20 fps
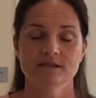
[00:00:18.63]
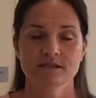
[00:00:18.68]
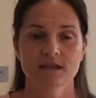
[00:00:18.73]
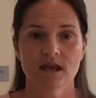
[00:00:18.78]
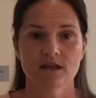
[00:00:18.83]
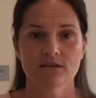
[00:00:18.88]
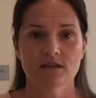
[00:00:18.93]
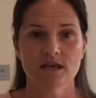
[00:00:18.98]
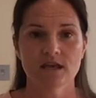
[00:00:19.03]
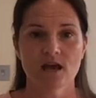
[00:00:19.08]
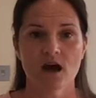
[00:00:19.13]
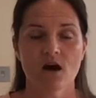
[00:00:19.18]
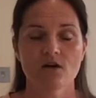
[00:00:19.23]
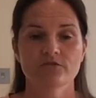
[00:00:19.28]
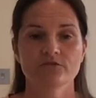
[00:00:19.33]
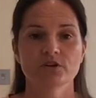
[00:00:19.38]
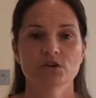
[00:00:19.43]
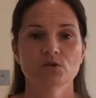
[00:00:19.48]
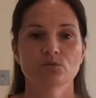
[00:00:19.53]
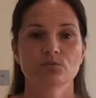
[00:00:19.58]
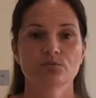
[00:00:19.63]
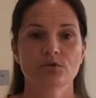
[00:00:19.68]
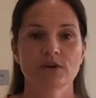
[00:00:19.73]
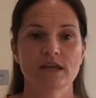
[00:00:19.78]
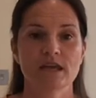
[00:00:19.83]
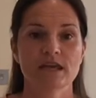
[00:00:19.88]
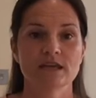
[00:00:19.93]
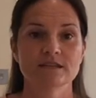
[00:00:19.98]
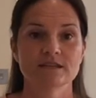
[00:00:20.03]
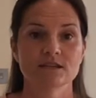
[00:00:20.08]
get the oven
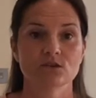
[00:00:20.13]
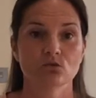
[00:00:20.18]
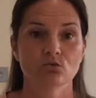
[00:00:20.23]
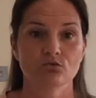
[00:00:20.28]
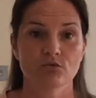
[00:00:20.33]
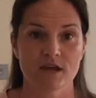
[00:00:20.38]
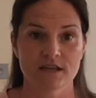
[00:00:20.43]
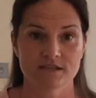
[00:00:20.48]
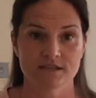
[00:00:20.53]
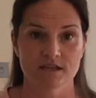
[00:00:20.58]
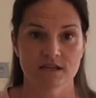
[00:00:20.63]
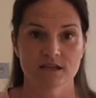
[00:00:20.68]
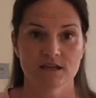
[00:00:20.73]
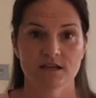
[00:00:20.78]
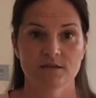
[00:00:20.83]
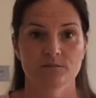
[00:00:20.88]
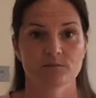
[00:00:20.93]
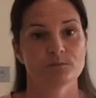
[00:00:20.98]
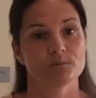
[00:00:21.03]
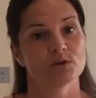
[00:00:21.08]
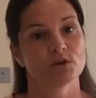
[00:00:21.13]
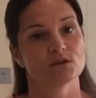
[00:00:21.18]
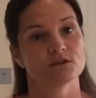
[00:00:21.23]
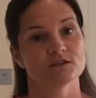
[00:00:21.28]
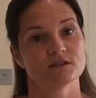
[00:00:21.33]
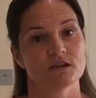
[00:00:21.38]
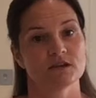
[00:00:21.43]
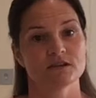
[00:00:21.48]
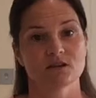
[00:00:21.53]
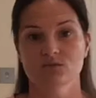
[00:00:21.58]
preheated already
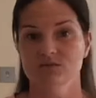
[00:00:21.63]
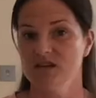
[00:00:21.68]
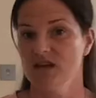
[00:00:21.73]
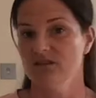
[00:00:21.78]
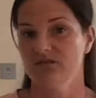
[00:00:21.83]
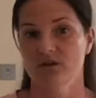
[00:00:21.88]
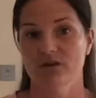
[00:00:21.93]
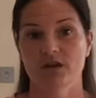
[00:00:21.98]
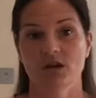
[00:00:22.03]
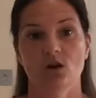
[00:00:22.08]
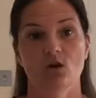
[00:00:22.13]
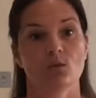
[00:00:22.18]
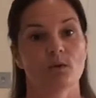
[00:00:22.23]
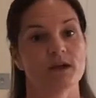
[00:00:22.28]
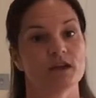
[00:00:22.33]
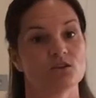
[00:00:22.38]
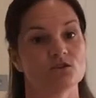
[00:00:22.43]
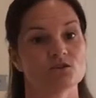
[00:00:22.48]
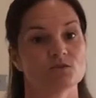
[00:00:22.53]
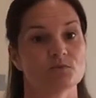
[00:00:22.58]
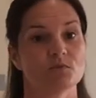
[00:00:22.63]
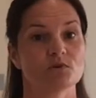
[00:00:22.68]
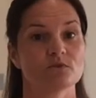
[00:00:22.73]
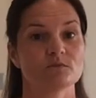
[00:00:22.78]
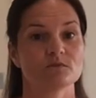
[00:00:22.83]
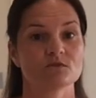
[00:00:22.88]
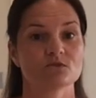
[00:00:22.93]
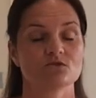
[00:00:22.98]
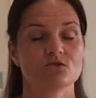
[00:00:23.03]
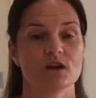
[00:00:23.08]
because they don't take very long. We can just put
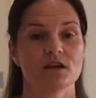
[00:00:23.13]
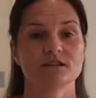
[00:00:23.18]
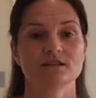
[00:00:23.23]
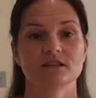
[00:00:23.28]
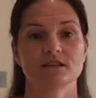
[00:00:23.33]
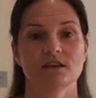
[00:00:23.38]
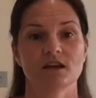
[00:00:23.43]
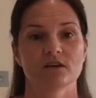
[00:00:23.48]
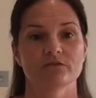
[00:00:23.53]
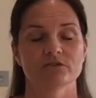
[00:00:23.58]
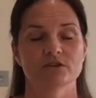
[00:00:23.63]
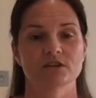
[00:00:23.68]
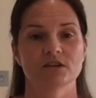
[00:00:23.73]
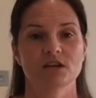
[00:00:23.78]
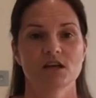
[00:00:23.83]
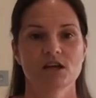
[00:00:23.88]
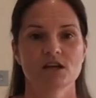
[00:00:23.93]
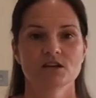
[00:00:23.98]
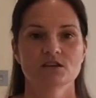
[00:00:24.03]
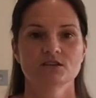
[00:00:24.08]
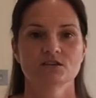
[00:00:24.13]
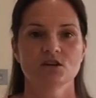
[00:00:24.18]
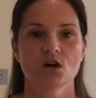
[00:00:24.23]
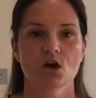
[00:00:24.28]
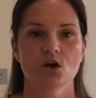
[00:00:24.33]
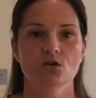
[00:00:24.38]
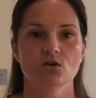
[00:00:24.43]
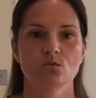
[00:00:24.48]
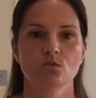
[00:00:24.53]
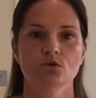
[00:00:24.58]
them straight in the oven.
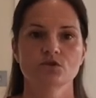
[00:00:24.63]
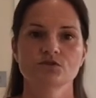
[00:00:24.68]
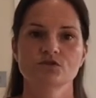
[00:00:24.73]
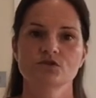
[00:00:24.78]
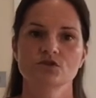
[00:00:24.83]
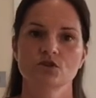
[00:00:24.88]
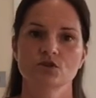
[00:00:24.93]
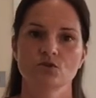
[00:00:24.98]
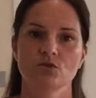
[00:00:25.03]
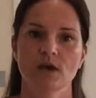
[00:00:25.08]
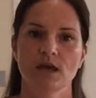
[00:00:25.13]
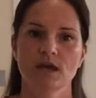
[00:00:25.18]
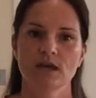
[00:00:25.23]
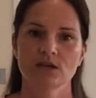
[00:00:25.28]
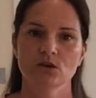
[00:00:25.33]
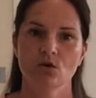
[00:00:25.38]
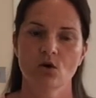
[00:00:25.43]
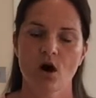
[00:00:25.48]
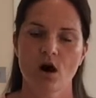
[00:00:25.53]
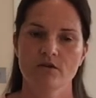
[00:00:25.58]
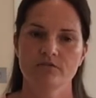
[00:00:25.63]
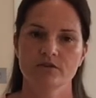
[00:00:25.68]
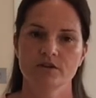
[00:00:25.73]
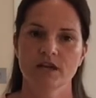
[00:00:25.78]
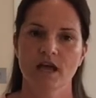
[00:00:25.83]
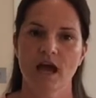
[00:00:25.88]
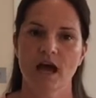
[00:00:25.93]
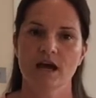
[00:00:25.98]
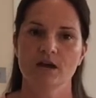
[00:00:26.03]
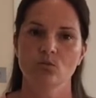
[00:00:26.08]
So you want to heat your
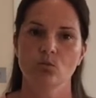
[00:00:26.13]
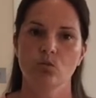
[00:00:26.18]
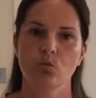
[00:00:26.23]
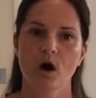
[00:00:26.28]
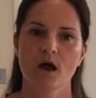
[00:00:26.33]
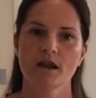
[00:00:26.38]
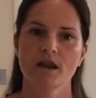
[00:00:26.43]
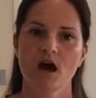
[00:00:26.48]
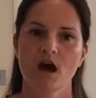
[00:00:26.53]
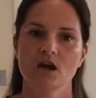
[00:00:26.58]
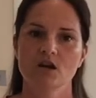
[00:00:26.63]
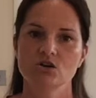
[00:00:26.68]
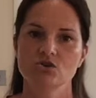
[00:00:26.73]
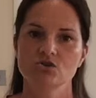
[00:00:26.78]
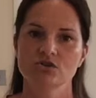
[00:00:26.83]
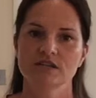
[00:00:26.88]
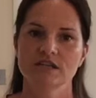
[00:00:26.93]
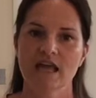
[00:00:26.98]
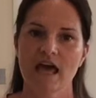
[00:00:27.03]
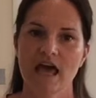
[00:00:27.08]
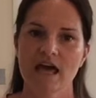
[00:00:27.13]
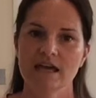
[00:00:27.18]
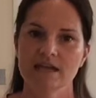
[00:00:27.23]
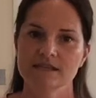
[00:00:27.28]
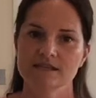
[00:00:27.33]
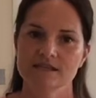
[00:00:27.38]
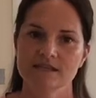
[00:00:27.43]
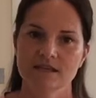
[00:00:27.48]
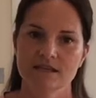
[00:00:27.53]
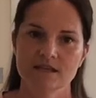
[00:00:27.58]
oven at
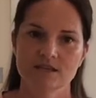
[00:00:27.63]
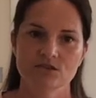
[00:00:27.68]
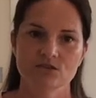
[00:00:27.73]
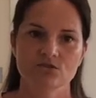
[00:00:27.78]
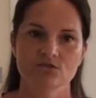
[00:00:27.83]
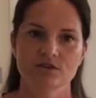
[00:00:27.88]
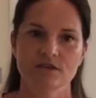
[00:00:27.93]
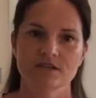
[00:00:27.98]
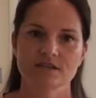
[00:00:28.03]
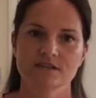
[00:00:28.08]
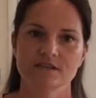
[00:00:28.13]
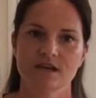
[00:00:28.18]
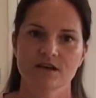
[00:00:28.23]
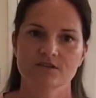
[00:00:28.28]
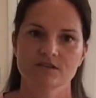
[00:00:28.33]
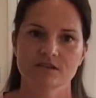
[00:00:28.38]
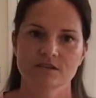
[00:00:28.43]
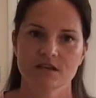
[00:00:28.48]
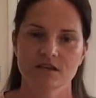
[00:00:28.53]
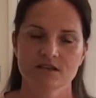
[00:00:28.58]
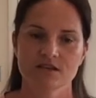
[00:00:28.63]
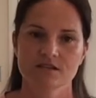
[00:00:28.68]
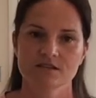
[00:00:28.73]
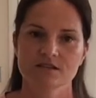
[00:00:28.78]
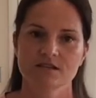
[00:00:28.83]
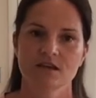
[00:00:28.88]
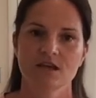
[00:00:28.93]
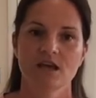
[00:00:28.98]
180 degrees Celsius.